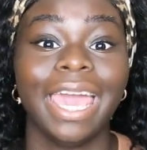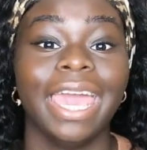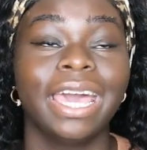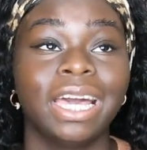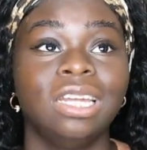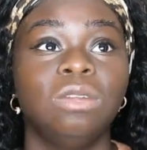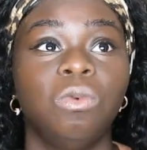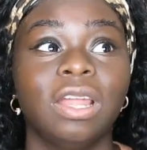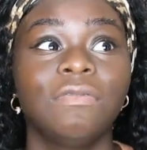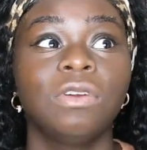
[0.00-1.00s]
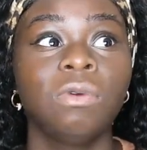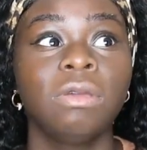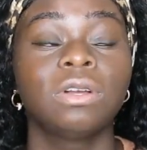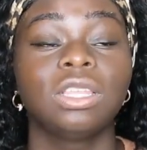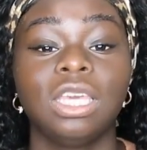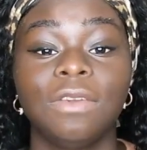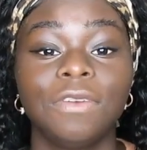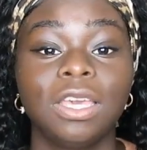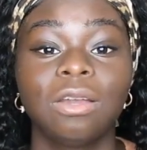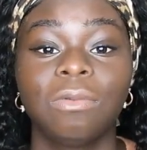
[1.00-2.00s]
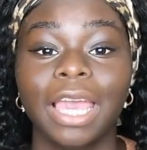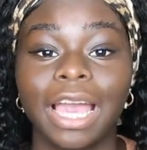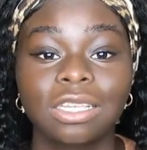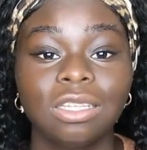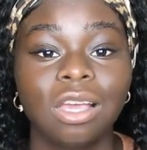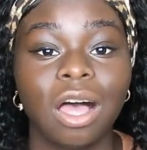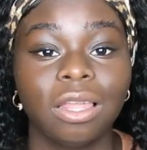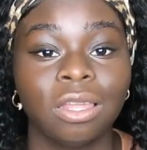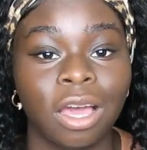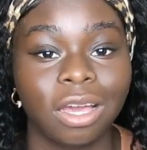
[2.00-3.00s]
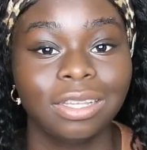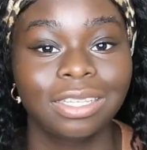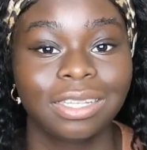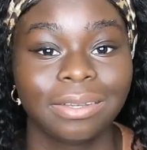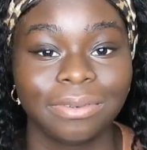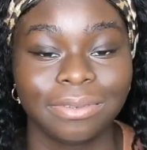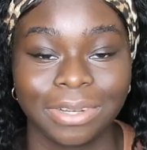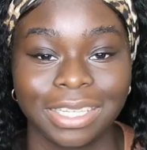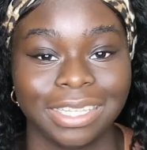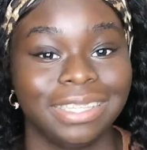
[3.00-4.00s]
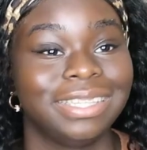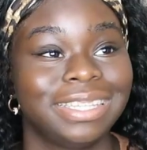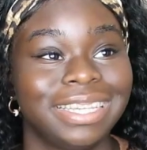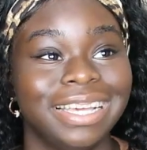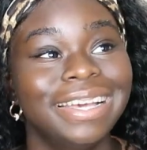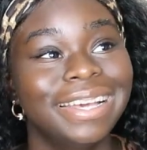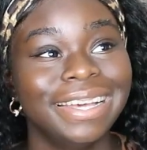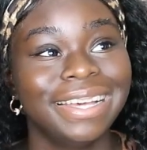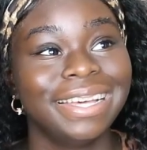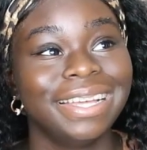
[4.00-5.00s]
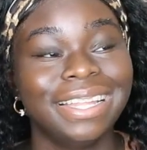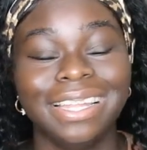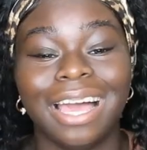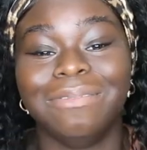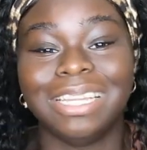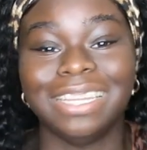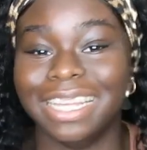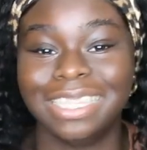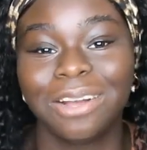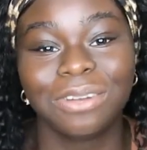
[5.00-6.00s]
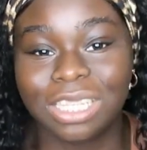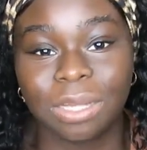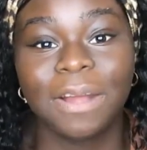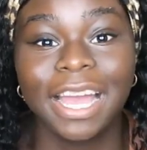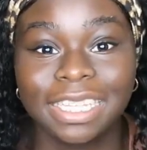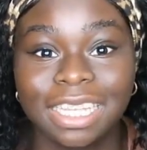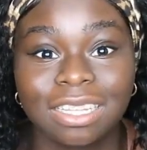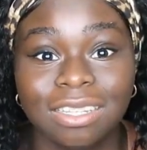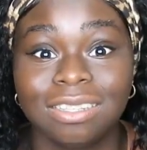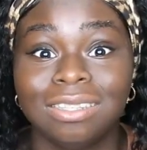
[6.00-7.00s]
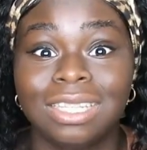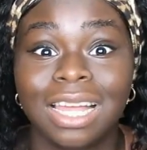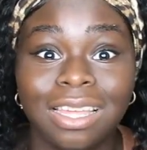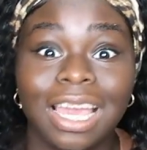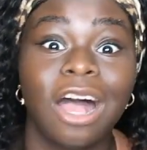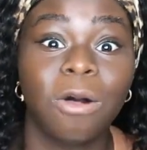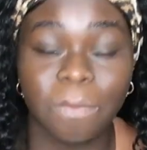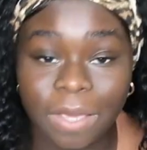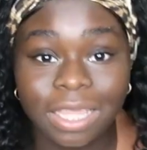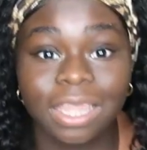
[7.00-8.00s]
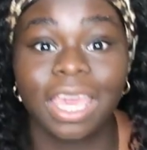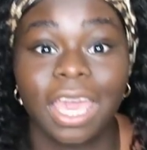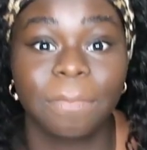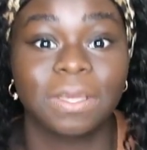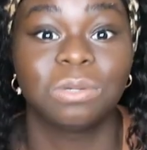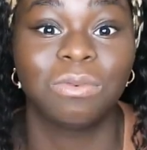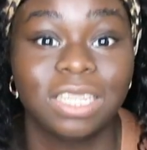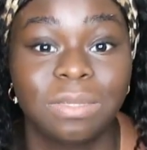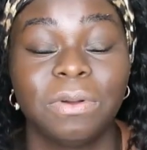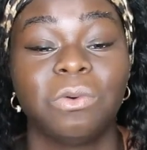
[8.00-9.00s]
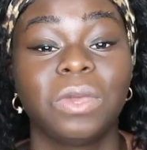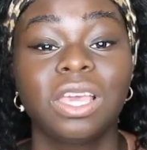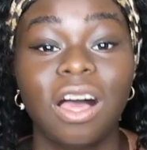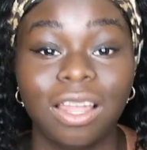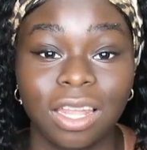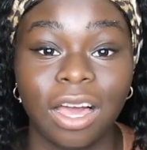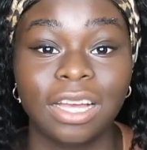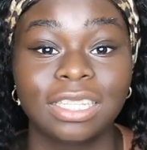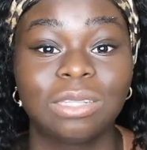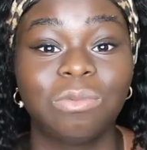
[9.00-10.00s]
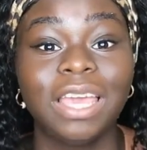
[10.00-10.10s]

And whenever we were leaving, we actually got lost, which is, I mean, it's not really surprising telling how big the campus was, but we got lost.